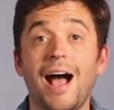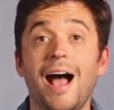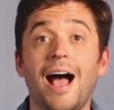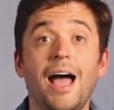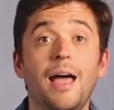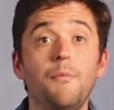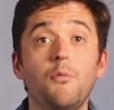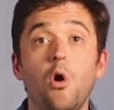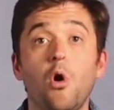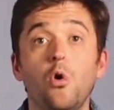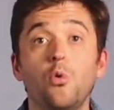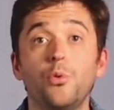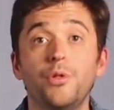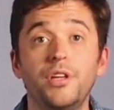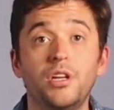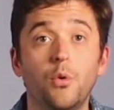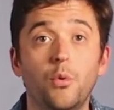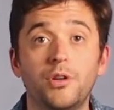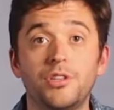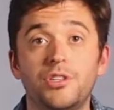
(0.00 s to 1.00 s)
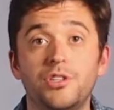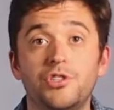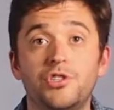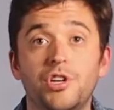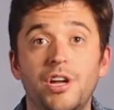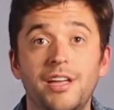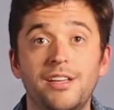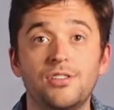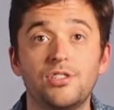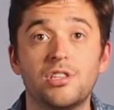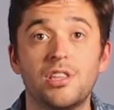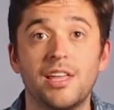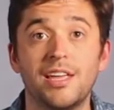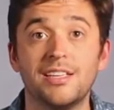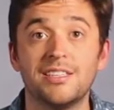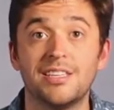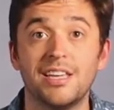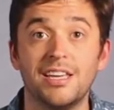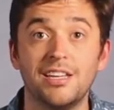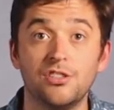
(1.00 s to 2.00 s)
I'm only going to change
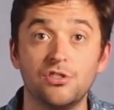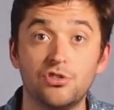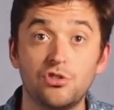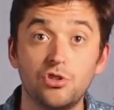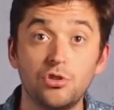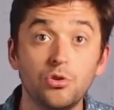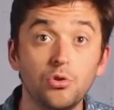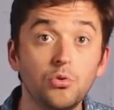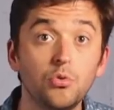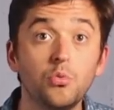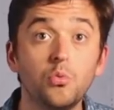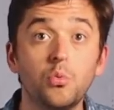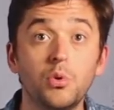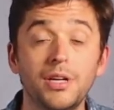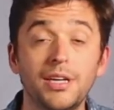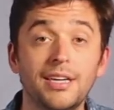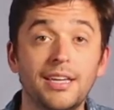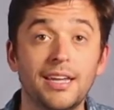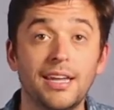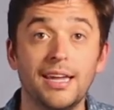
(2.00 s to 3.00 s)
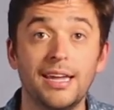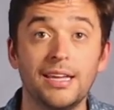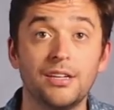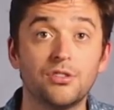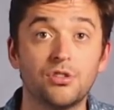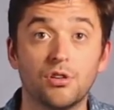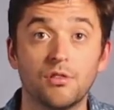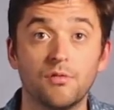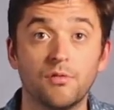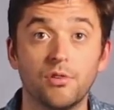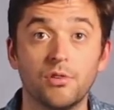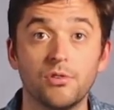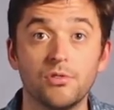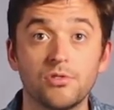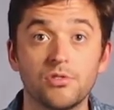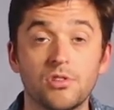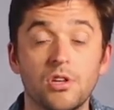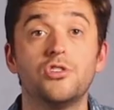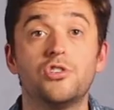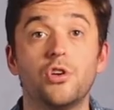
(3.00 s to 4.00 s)
things in two week
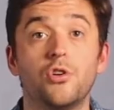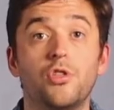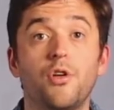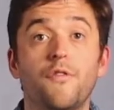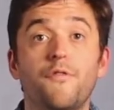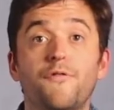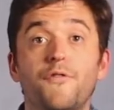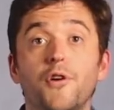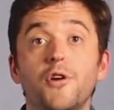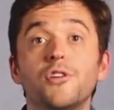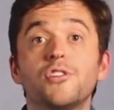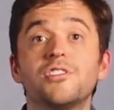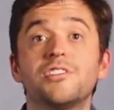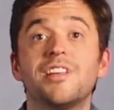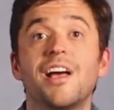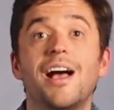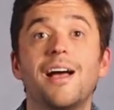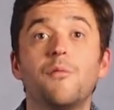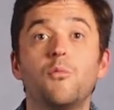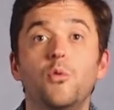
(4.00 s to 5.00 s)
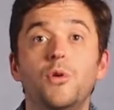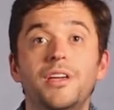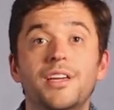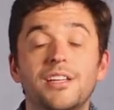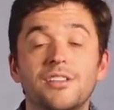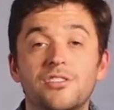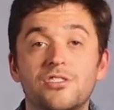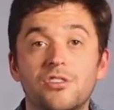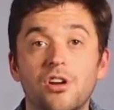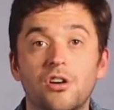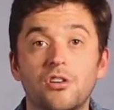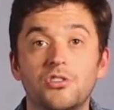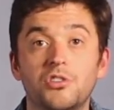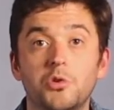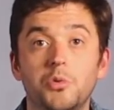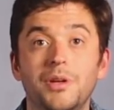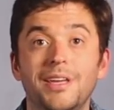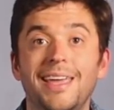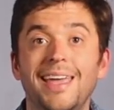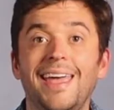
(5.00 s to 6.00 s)
intervals. So the first time we can start
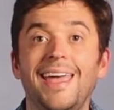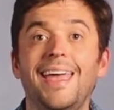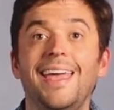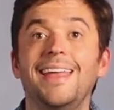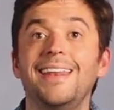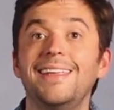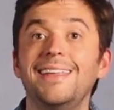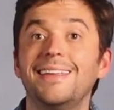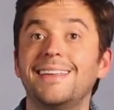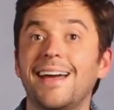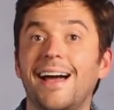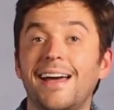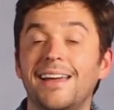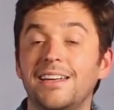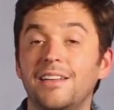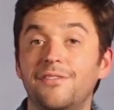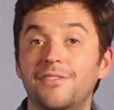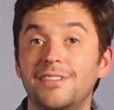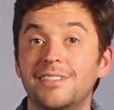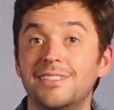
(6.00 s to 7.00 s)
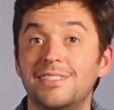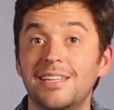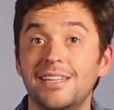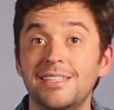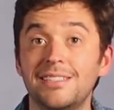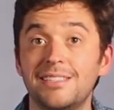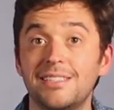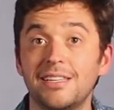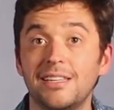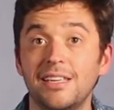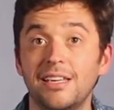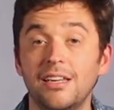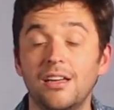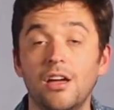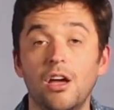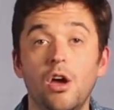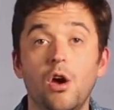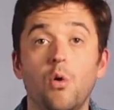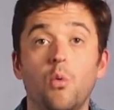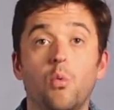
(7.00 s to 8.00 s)
doing any kind of intensity,
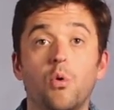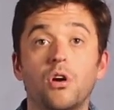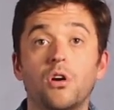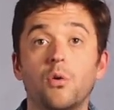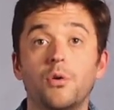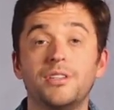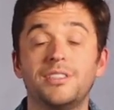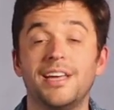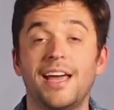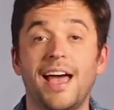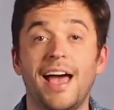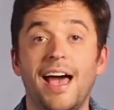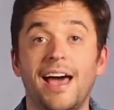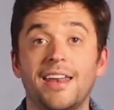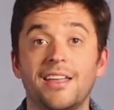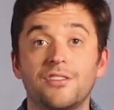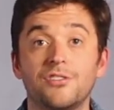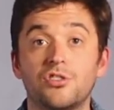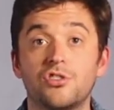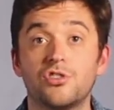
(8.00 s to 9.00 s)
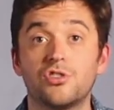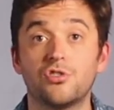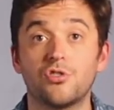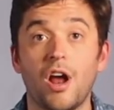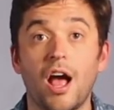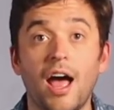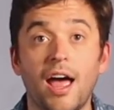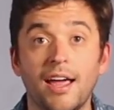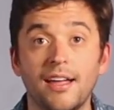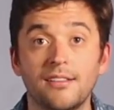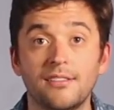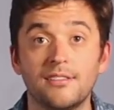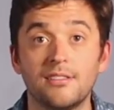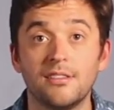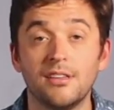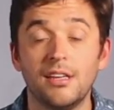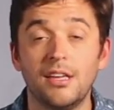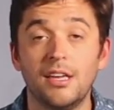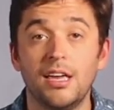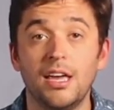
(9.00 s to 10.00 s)
we're going to add in strides.